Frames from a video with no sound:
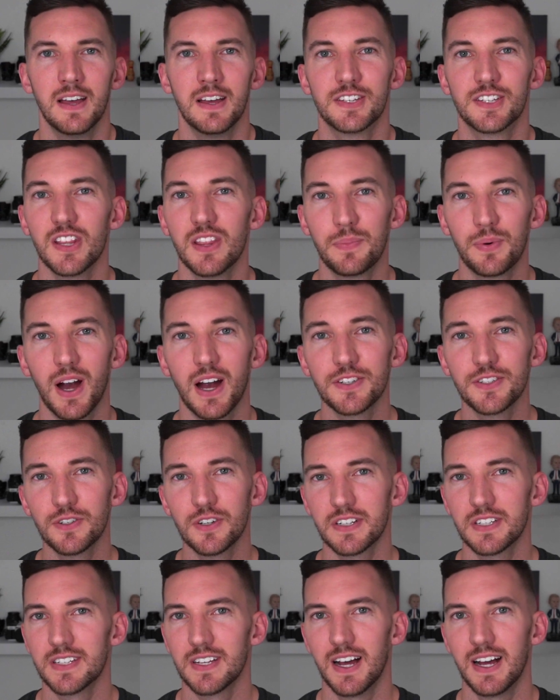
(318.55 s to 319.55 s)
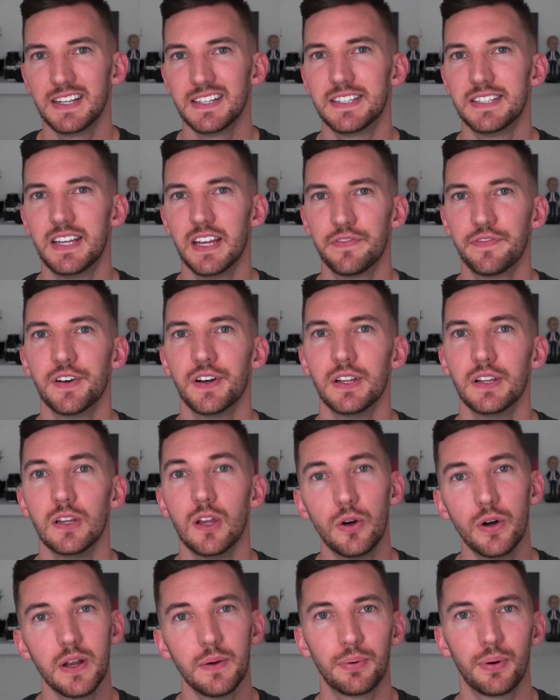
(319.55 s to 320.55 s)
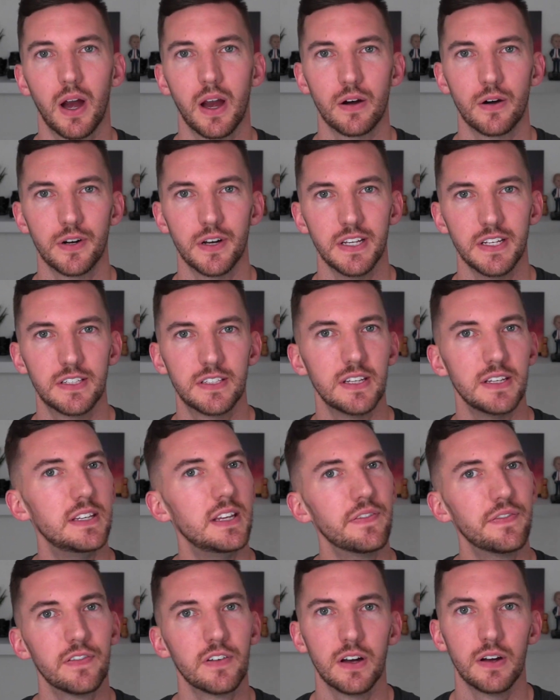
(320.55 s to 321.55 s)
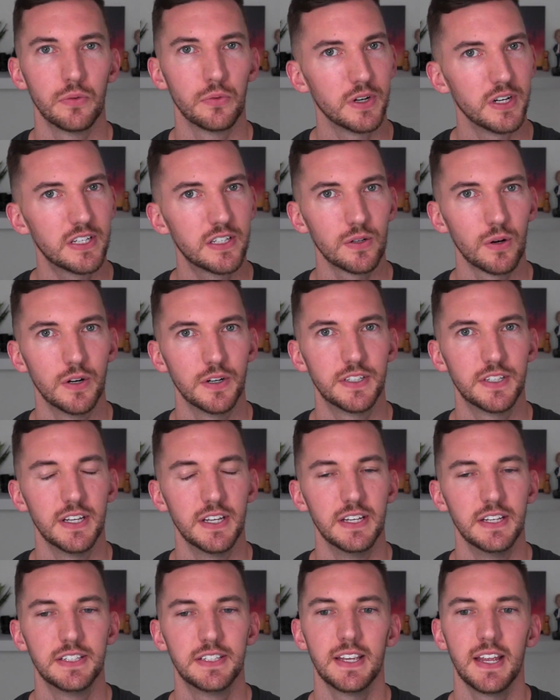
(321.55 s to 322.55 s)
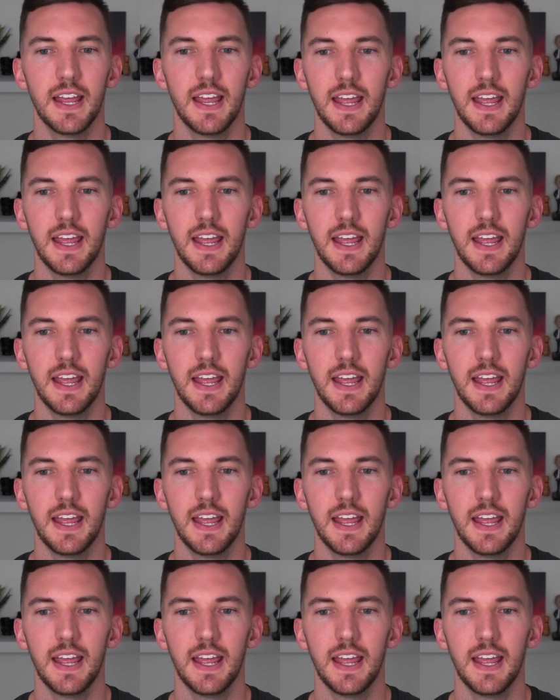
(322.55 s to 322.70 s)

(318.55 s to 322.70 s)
So the browser assigns different loading priorities to different resources,